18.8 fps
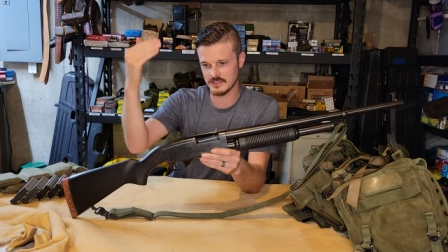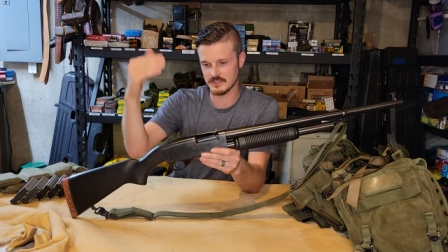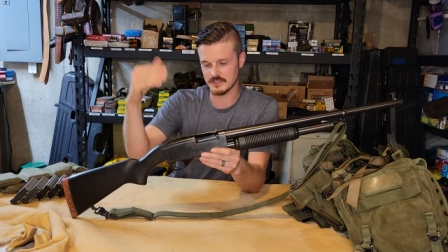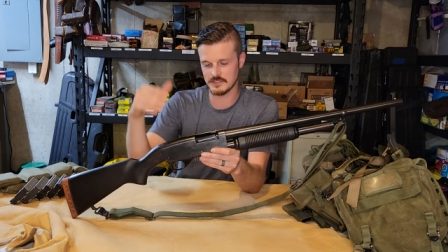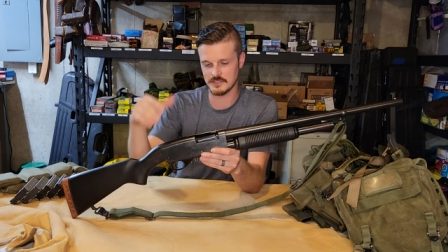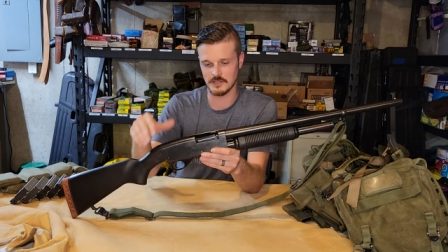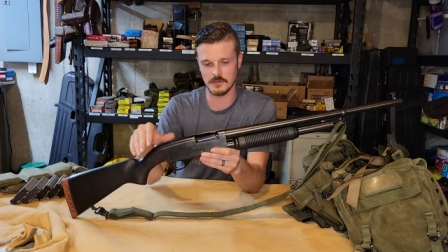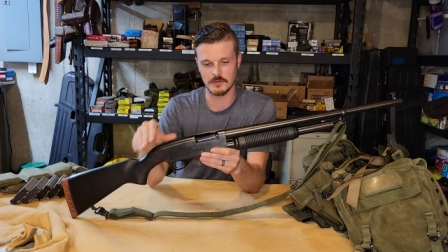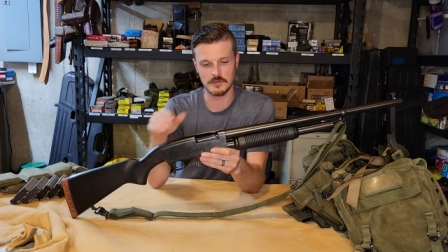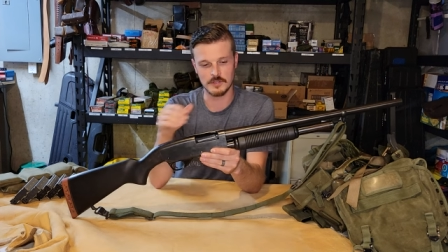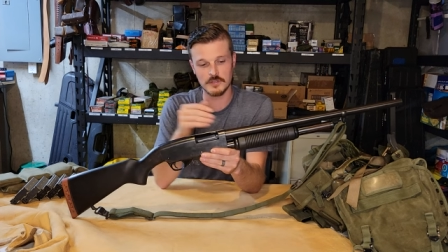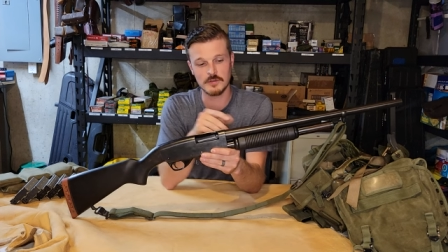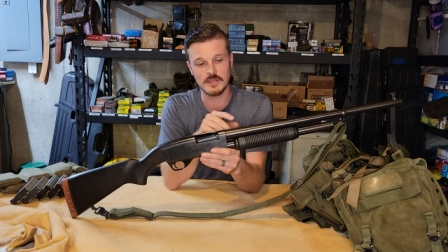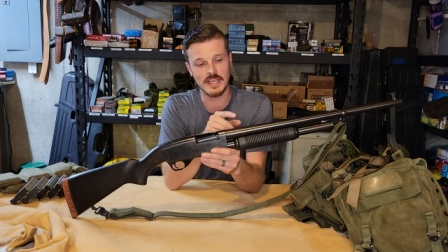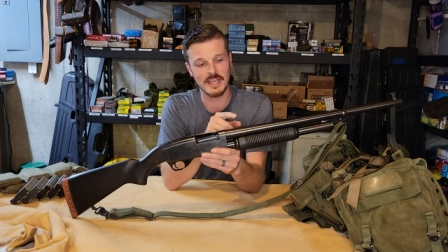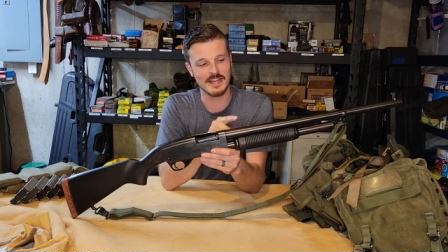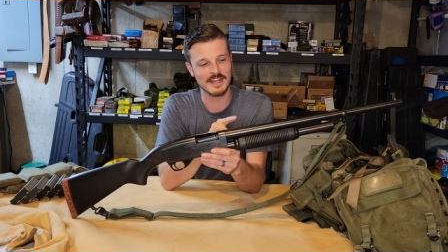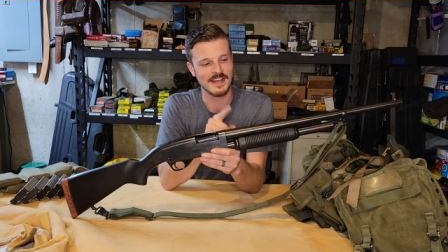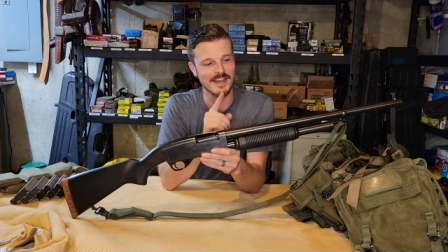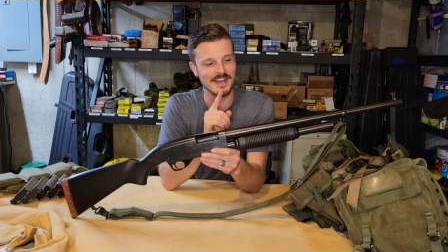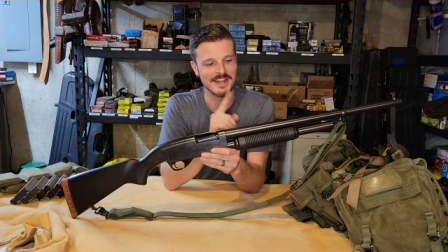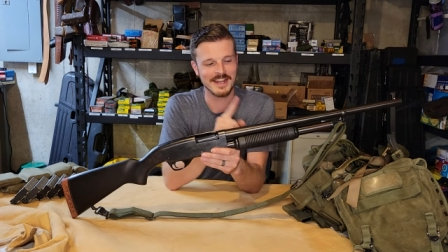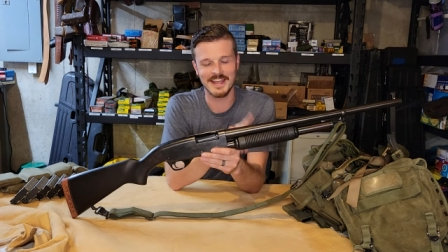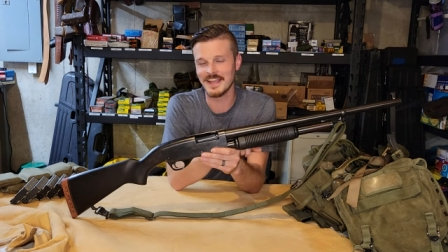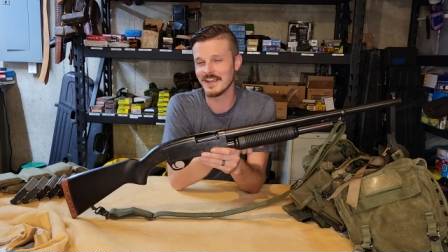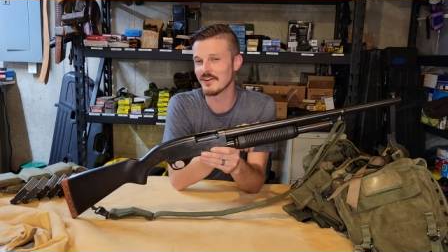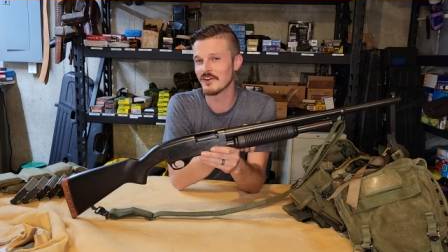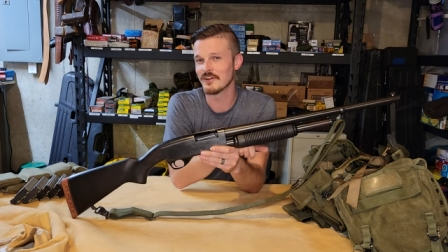So you cannot
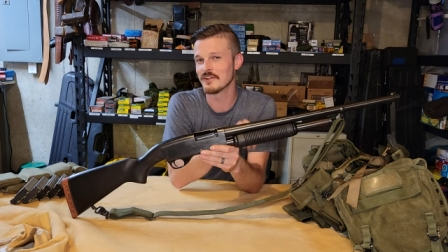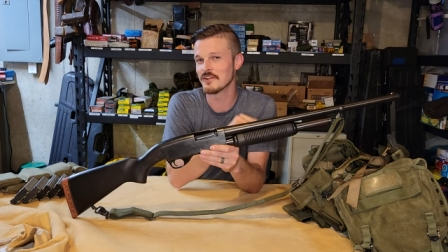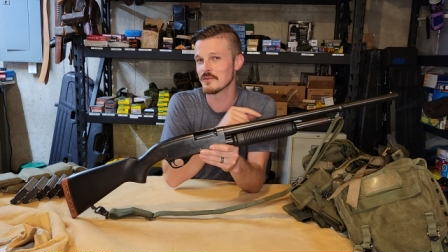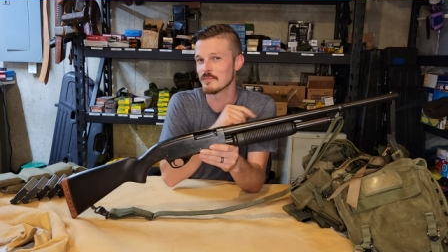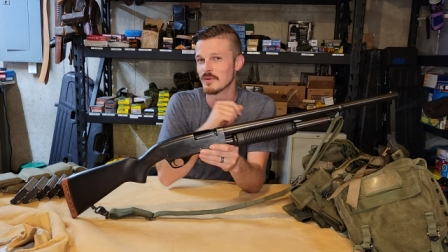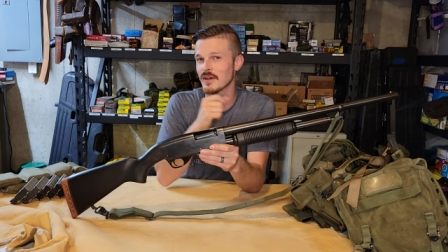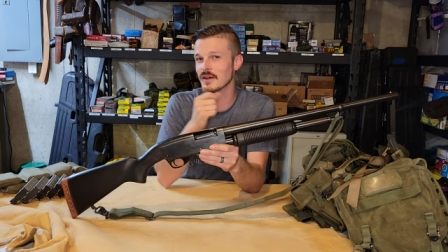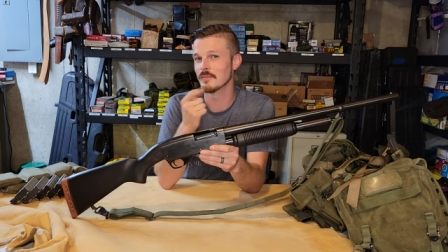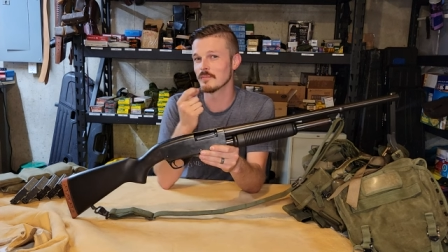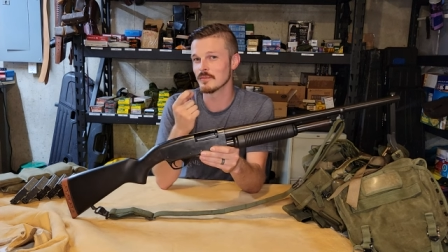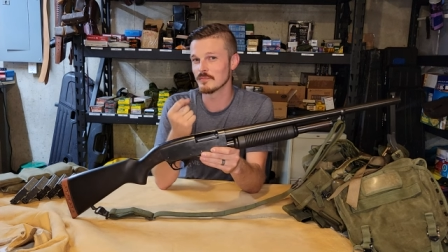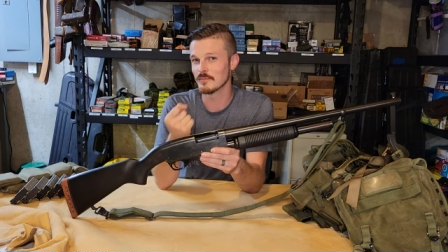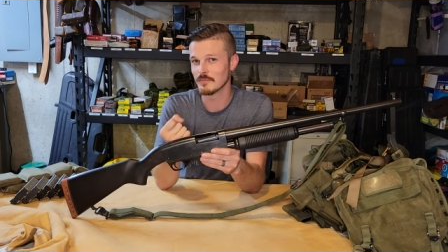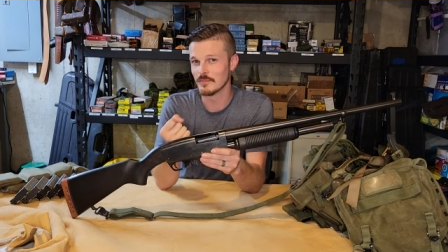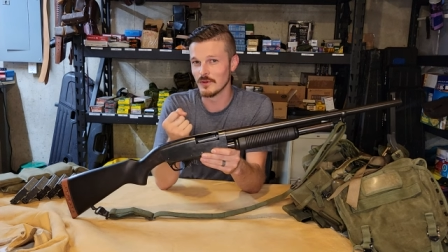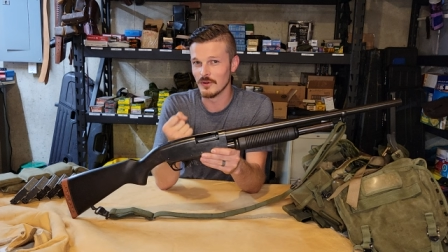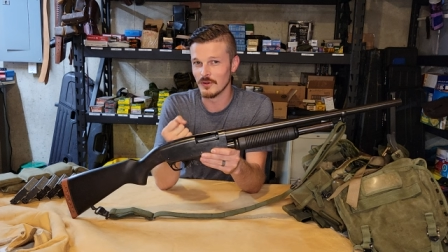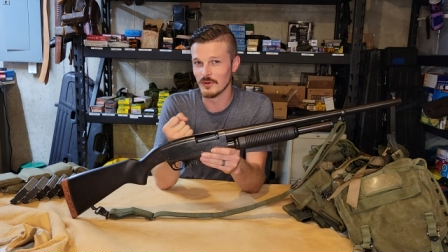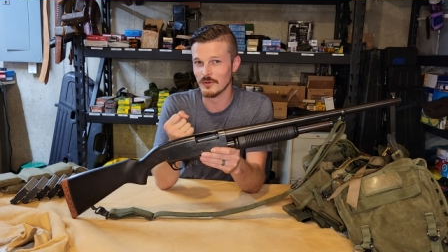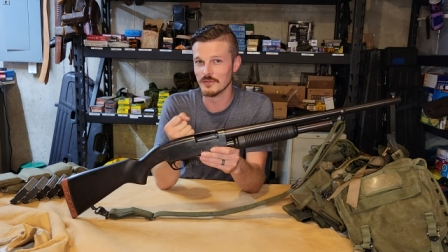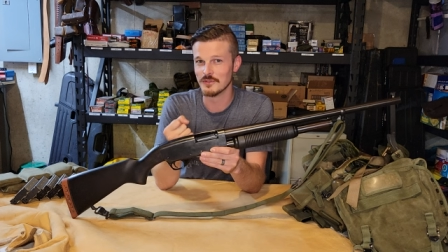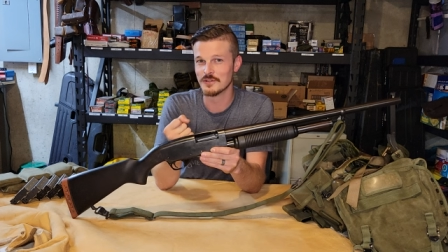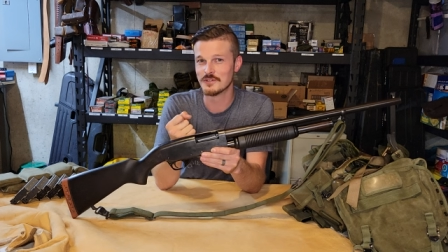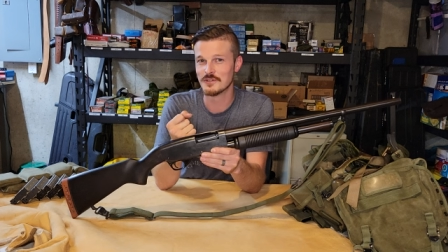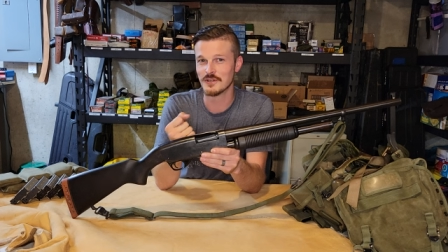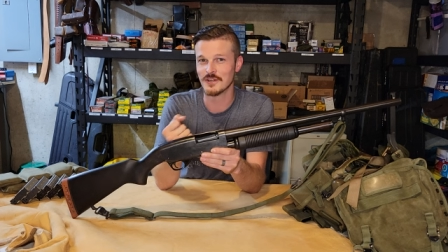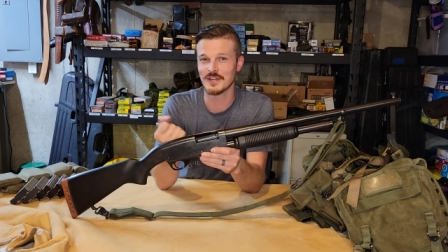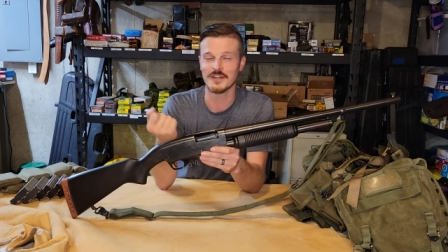hang on to the pump, hold the
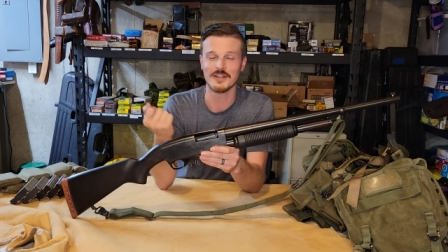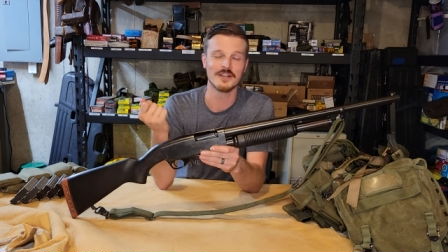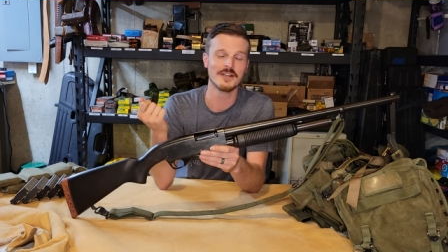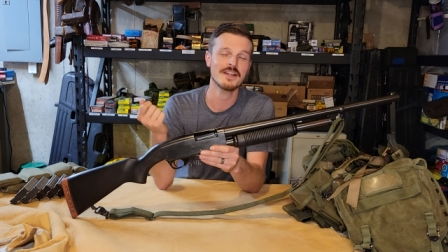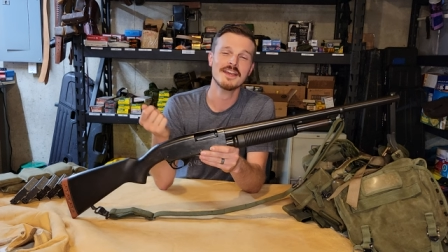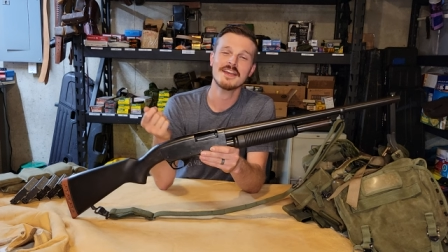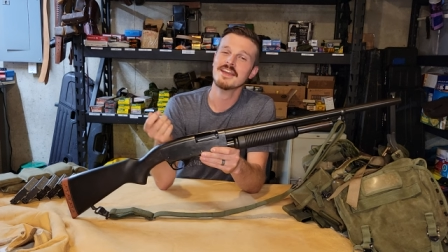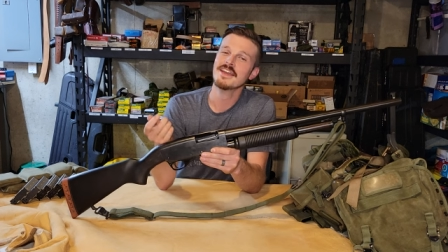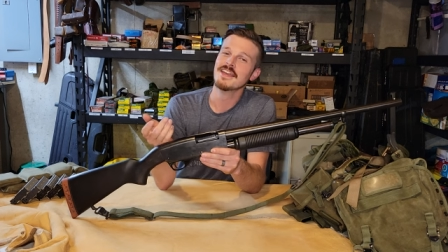trigger,